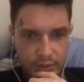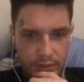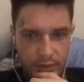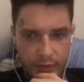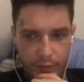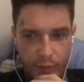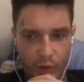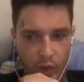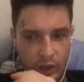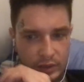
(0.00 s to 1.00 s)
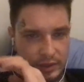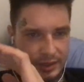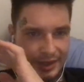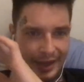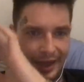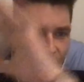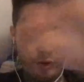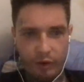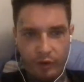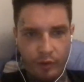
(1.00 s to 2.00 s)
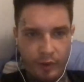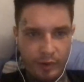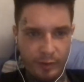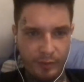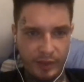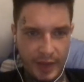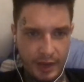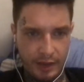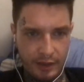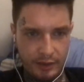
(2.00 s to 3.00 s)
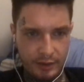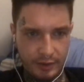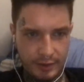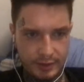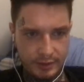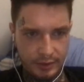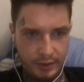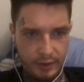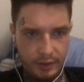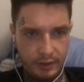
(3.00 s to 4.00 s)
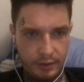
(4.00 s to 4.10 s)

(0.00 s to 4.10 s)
And if we're all scattered around the planet, isolated,